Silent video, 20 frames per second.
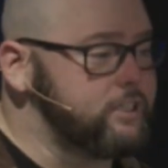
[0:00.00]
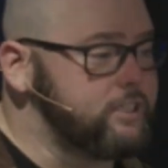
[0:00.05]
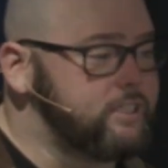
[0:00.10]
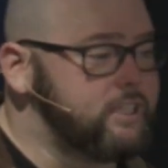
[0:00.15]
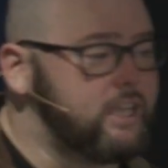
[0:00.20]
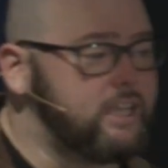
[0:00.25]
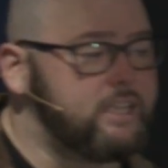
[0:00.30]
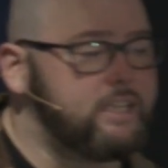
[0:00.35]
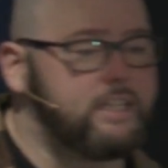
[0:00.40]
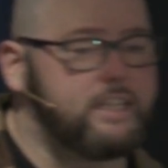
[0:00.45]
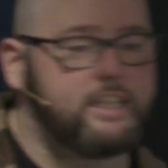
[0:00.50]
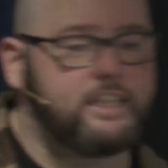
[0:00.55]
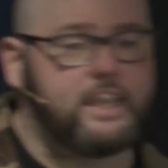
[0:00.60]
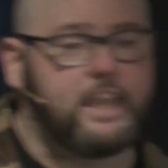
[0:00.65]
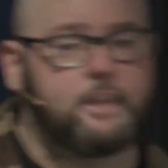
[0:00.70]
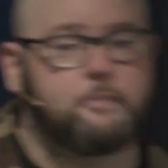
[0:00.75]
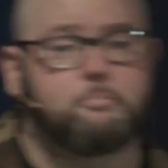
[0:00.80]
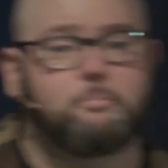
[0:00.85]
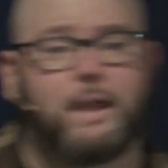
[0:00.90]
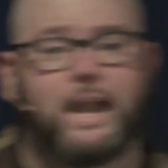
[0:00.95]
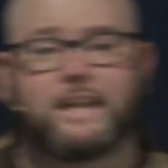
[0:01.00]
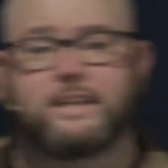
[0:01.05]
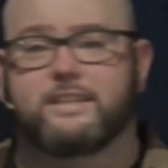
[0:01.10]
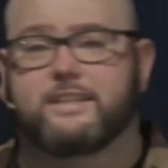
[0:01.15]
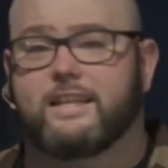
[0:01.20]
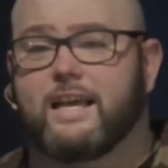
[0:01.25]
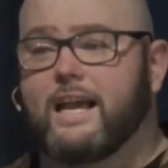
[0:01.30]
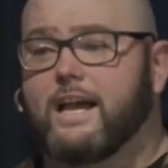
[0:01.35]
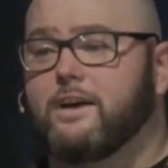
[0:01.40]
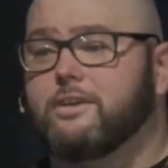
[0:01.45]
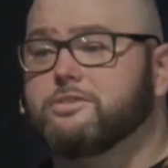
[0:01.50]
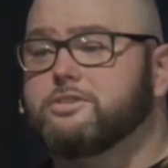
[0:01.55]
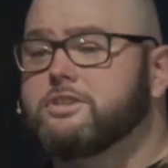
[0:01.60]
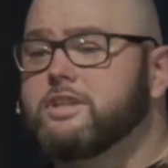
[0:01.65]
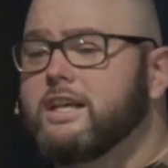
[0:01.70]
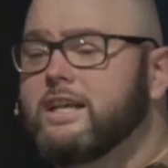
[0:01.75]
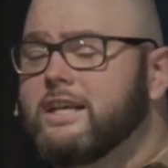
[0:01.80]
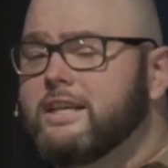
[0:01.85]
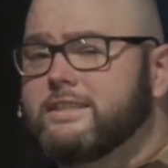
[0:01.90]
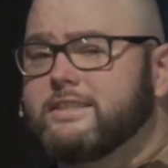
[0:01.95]
day. He came back to the house,
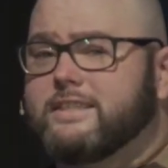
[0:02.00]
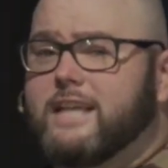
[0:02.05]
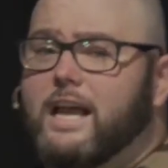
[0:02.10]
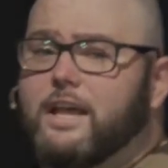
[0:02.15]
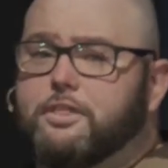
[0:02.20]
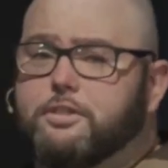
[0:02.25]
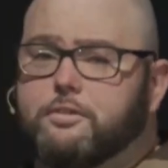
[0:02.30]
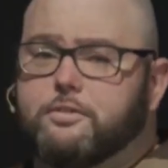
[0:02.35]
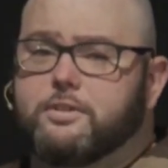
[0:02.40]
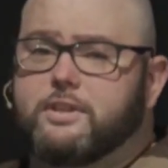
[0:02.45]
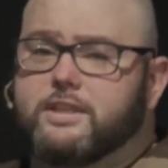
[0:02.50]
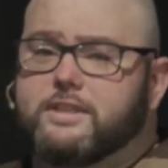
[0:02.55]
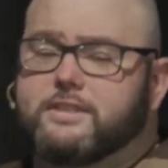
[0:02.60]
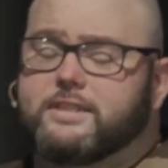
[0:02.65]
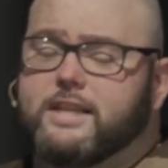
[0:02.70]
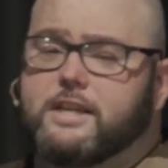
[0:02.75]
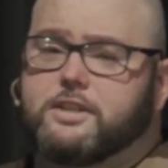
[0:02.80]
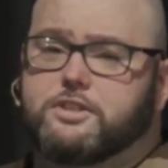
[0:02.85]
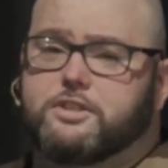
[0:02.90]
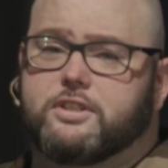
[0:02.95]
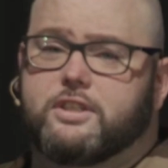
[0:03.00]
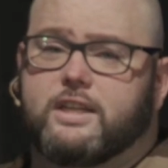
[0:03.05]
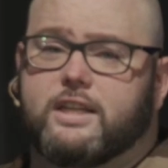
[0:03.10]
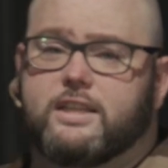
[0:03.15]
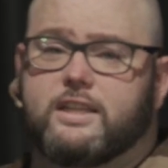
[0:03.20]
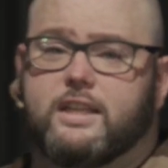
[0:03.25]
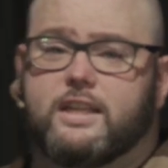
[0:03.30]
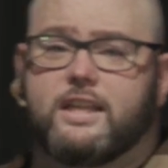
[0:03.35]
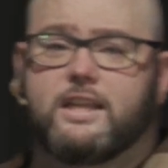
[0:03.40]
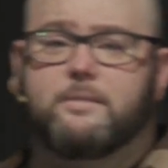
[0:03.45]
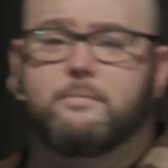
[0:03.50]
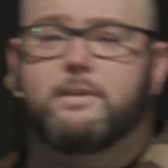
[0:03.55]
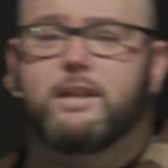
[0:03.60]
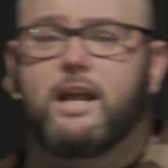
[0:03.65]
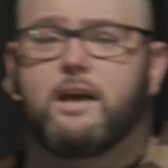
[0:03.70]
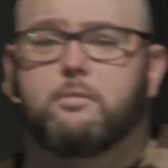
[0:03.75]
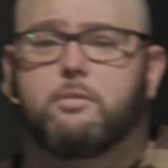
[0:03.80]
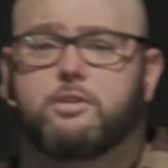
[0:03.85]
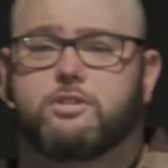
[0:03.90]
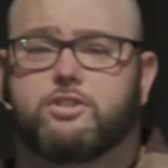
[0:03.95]
sat through the session, and then him and I
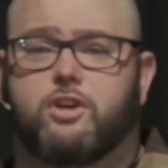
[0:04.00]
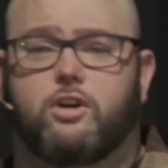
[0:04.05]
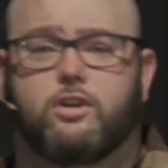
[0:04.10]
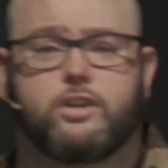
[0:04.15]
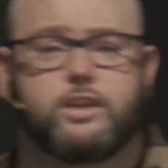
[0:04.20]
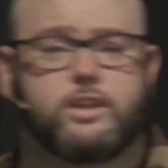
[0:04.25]
were talking